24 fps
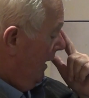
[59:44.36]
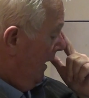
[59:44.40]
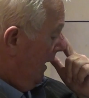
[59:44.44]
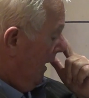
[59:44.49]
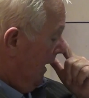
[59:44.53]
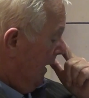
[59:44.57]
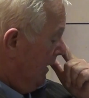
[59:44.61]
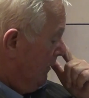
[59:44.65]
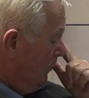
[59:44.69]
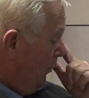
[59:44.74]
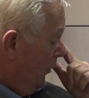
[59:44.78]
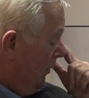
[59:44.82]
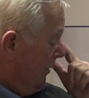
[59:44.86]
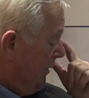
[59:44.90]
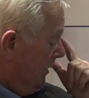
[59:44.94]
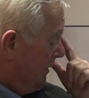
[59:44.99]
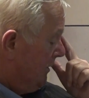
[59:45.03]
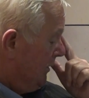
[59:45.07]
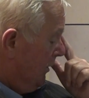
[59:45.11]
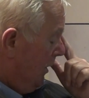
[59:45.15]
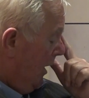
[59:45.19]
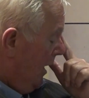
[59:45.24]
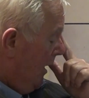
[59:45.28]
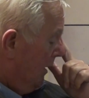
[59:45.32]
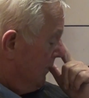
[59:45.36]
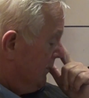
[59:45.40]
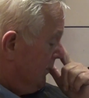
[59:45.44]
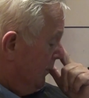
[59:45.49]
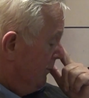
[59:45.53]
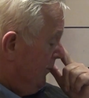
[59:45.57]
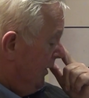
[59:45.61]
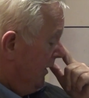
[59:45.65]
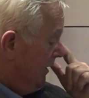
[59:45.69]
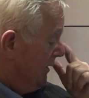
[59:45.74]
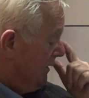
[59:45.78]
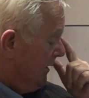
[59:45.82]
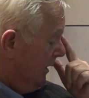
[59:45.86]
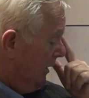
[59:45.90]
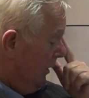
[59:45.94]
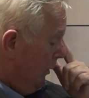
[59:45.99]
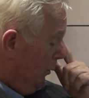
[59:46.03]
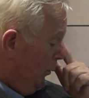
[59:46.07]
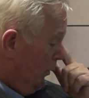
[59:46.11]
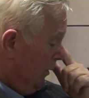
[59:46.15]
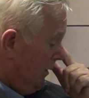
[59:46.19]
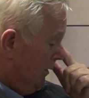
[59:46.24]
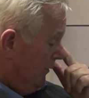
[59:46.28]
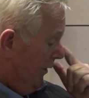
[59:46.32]
And some years ago,
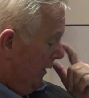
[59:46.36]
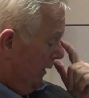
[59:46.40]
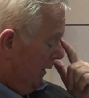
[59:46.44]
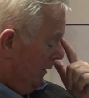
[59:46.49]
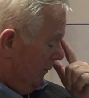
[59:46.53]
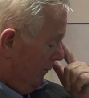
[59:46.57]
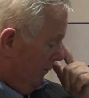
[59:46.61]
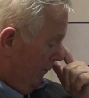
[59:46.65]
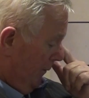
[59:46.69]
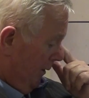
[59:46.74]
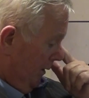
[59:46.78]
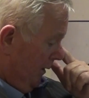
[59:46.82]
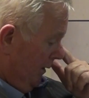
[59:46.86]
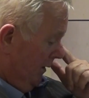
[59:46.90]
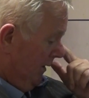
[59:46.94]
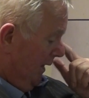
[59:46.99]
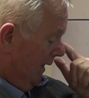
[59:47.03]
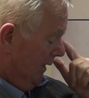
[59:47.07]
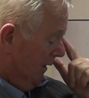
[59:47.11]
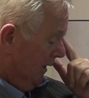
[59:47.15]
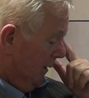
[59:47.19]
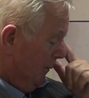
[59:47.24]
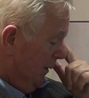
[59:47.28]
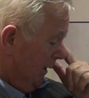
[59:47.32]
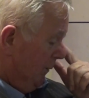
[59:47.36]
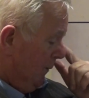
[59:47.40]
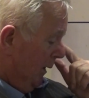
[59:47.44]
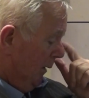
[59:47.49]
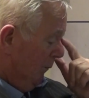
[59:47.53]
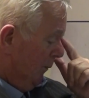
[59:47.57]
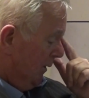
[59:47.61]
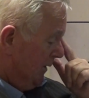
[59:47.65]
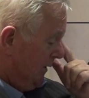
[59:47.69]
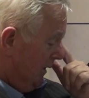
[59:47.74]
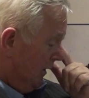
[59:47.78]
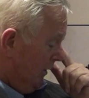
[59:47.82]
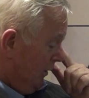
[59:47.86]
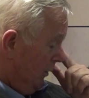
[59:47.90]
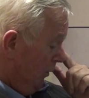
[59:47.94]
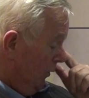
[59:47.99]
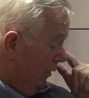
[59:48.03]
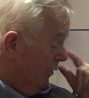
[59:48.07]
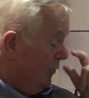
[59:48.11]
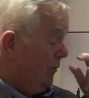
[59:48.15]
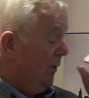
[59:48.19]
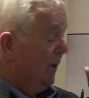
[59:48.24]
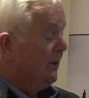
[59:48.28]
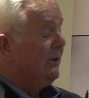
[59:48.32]
one of our then committee members and
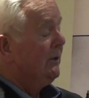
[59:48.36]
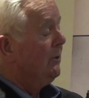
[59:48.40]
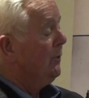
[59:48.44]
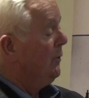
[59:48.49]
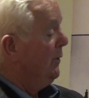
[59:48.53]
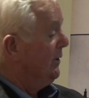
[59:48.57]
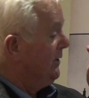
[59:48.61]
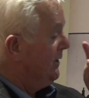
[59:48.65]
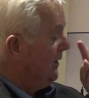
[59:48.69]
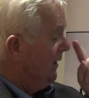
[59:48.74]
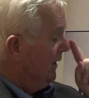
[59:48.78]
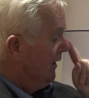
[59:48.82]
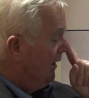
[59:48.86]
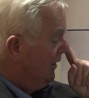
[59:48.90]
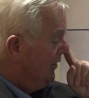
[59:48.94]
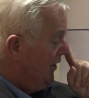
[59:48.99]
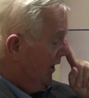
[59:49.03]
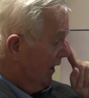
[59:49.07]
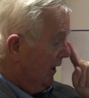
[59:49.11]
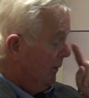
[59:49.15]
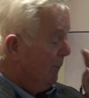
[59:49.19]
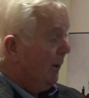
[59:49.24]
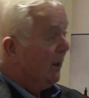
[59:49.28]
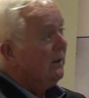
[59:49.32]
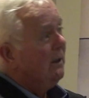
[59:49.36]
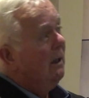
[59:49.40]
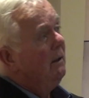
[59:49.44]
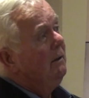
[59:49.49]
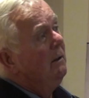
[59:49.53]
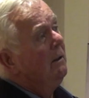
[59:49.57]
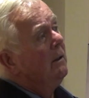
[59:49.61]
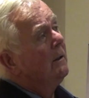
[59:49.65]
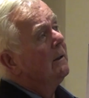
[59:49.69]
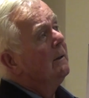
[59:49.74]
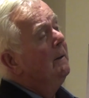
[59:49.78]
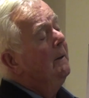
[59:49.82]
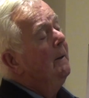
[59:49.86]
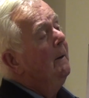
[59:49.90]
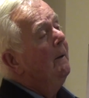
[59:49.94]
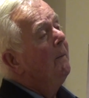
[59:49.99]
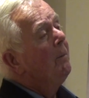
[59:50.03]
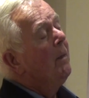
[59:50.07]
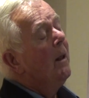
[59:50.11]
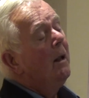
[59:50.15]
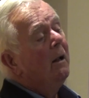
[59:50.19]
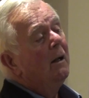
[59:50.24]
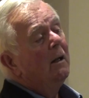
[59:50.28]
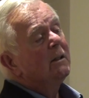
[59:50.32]
current trustee, Jerry MacDonald,
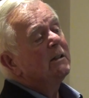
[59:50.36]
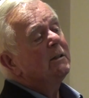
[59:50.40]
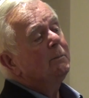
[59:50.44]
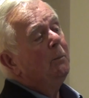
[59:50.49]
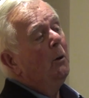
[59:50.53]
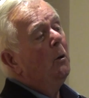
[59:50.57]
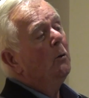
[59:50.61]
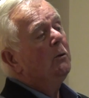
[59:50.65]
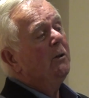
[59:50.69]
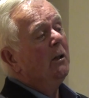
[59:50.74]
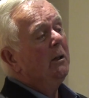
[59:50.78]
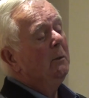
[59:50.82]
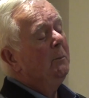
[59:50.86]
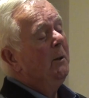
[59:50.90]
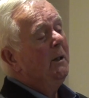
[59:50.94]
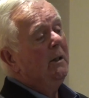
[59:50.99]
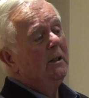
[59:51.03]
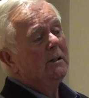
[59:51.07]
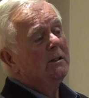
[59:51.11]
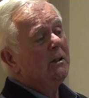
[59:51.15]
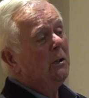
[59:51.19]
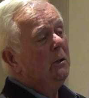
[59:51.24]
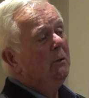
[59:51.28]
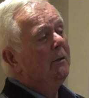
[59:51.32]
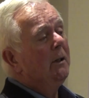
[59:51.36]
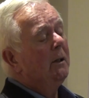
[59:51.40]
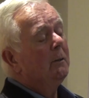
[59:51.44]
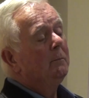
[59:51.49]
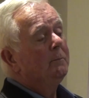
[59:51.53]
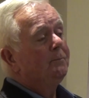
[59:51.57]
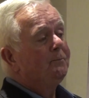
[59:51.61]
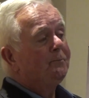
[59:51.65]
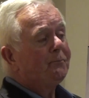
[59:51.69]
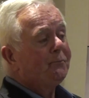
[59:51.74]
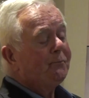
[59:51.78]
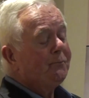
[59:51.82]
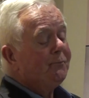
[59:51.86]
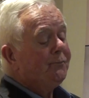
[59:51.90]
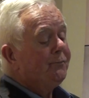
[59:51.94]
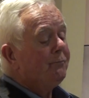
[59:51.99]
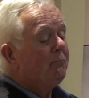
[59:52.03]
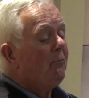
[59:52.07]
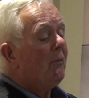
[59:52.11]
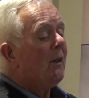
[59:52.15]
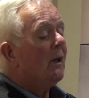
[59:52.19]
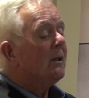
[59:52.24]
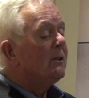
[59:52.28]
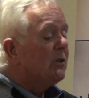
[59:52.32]
spoke to them. We discovered
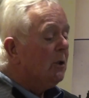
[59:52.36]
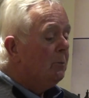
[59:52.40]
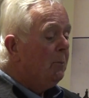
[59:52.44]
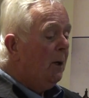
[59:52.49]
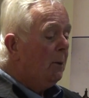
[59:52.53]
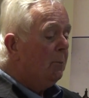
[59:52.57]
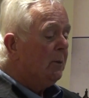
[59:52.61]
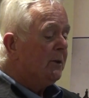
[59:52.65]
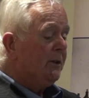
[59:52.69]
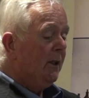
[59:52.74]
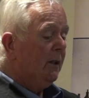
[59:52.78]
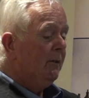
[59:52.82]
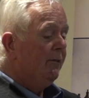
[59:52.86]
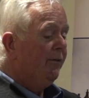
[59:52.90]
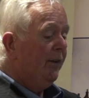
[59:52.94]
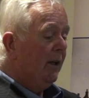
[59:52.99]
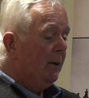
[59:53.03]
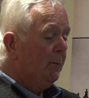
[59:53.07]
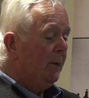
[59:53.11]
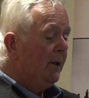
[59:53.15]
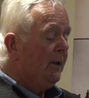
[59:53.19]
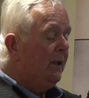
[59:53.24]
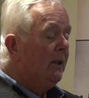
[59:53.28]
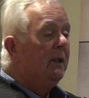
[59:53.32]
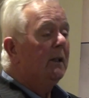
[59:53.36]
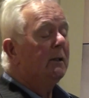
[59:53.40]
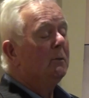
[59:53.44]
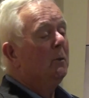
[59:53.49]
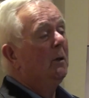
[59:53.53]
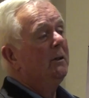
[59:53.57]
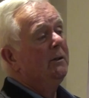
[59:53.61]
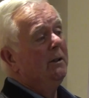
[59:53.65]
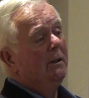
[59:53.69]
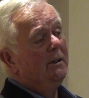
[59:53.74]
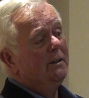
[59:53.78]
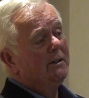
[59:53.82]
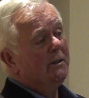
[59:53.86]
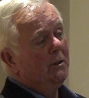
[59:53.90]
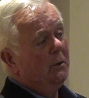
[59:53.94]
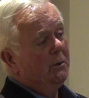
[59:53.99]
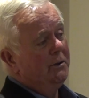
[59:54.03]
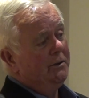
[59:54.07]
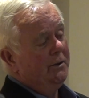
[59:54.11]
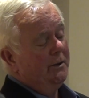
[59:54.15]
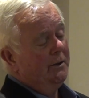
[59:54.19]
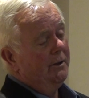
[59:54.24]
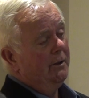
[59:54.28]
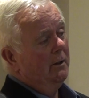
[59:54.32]
some members of the family did not want to
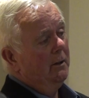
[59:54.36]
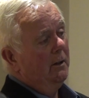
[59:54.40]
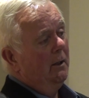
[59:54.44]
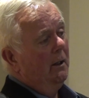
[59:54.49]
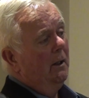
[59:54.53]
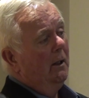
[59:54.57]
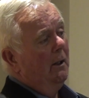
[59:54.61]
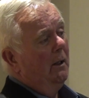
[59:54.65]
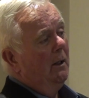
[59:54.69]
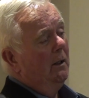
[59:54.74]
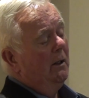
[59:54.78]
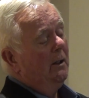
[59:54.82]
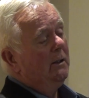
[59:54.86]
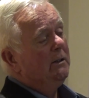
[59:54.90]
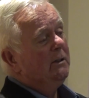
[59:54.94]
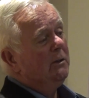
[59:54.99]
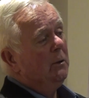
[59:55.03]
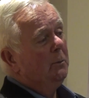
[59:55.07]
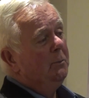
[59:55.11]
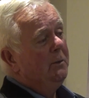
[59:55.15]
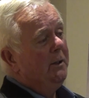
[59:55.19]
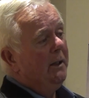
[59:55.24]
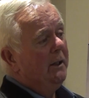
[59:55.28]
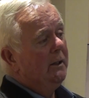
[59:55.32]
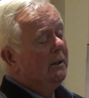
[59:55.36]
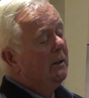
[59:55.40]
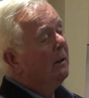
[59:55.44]
discuss it, and some did.